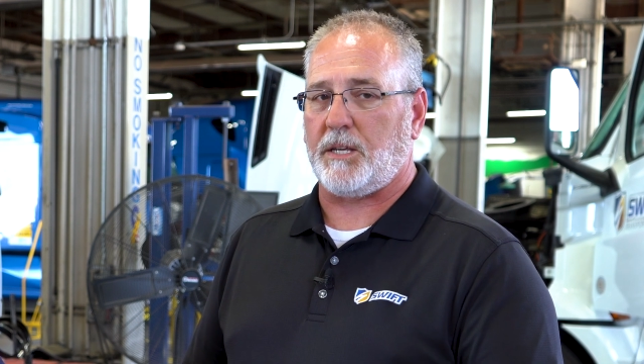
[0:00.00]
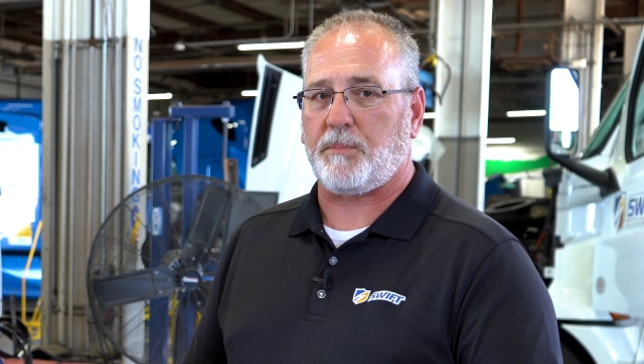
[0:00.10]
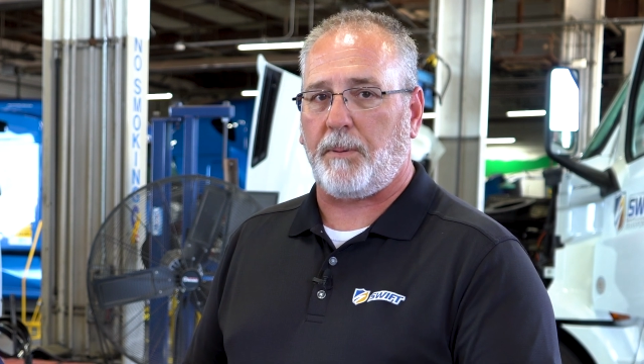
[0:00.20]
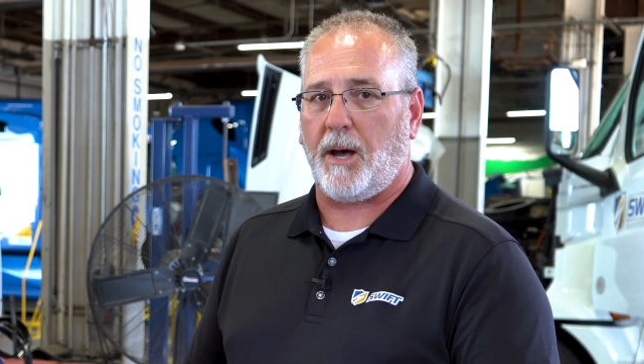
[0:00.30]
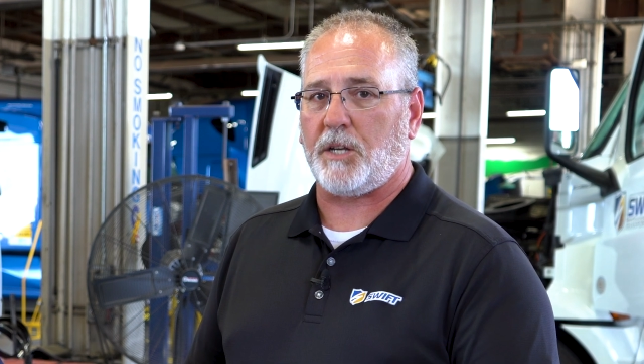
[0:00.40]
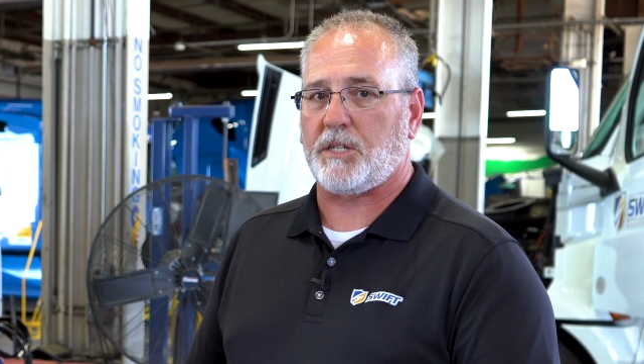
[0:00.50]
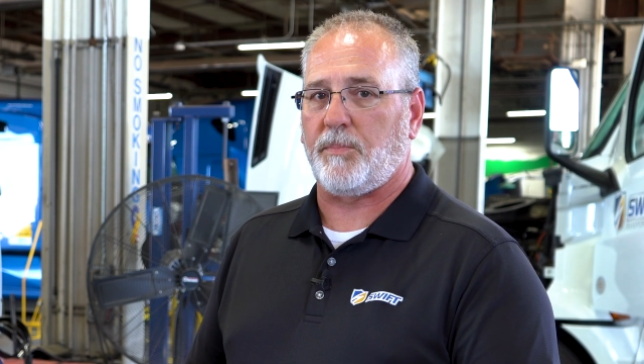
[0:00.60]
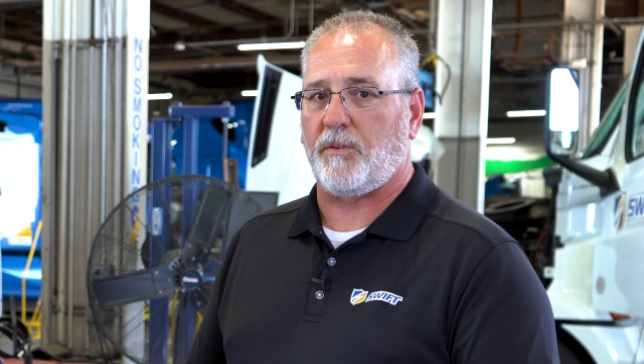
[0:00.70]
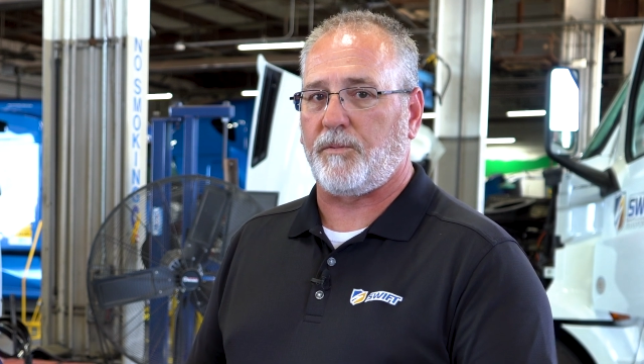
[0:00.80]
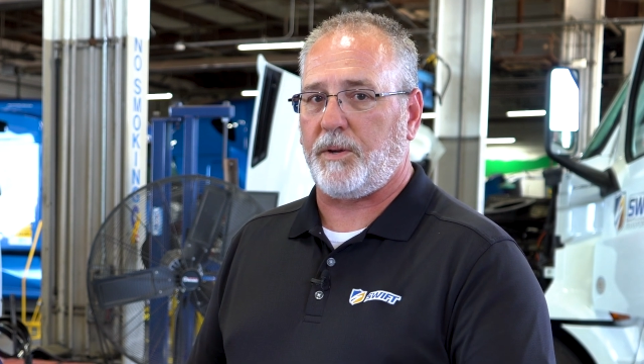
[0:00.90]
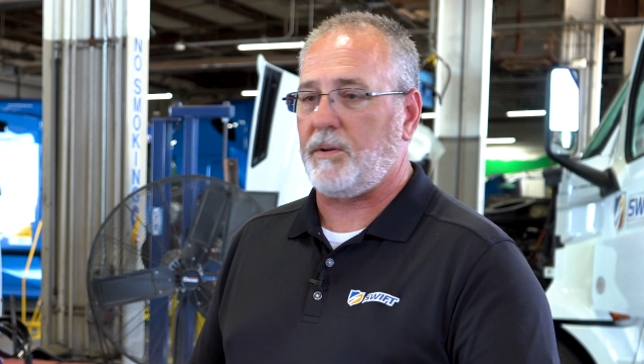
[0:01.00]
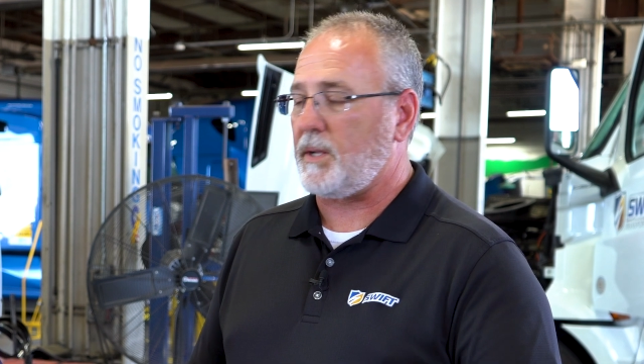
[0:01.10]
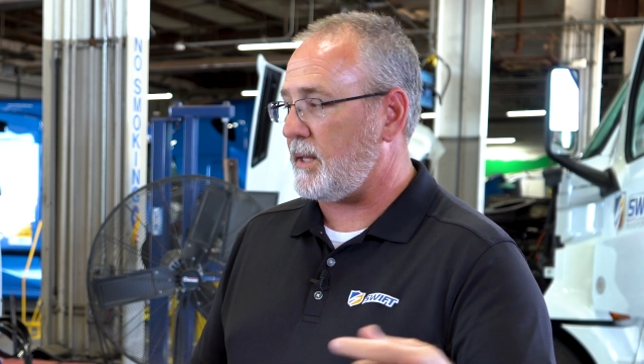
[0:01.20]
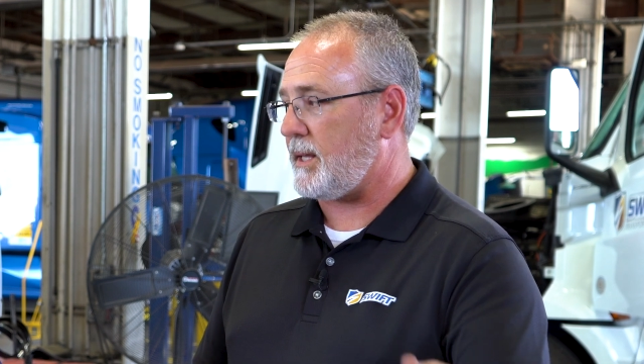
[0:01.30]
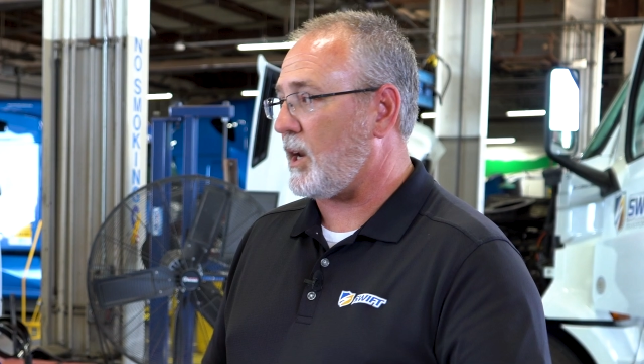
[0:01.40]
as possible for you to
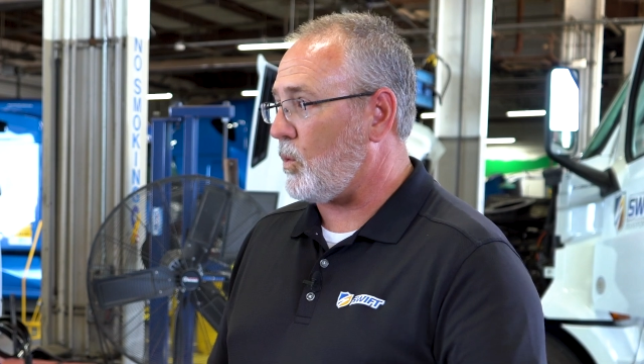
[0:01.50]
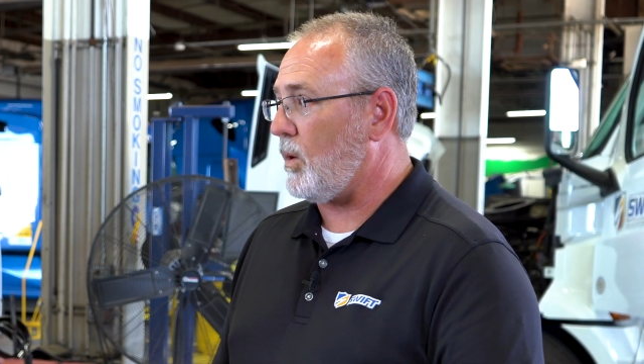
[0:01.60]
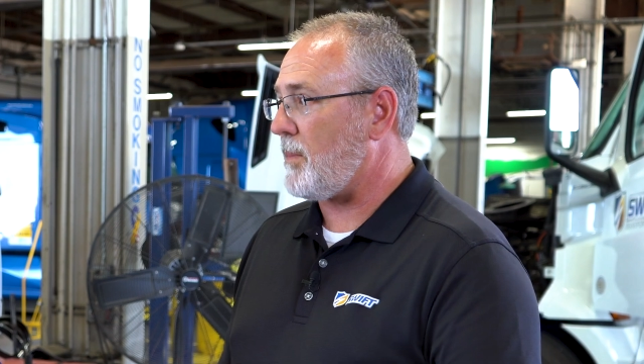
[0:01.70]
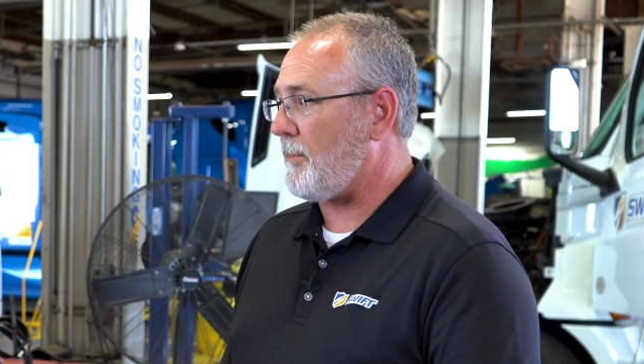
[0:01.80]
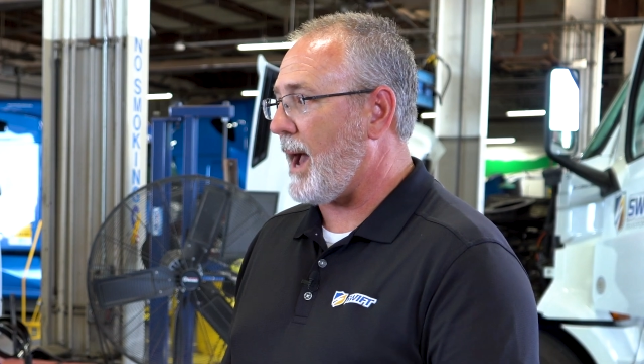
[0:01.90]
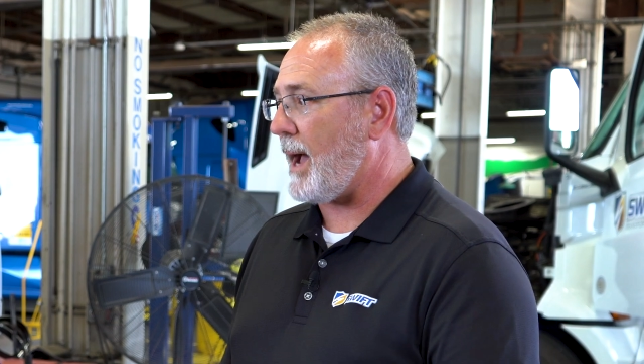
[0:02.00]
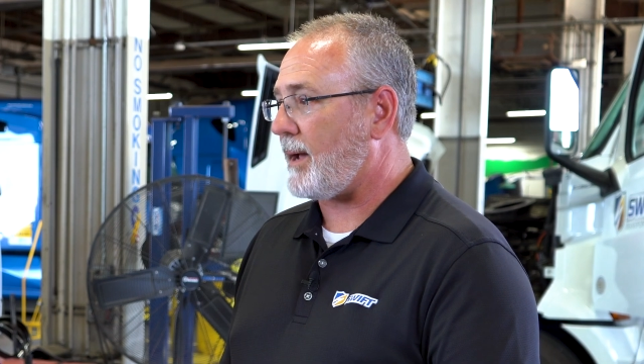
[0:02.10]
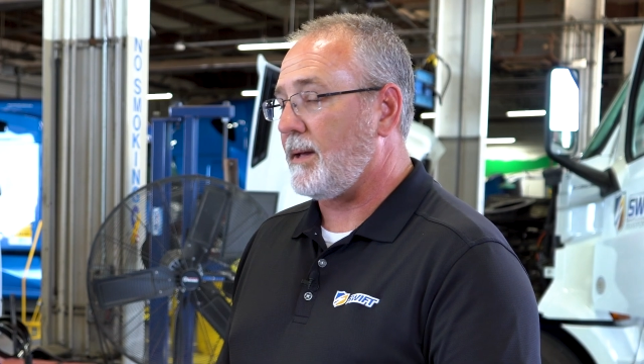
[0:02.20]
get that equipment back.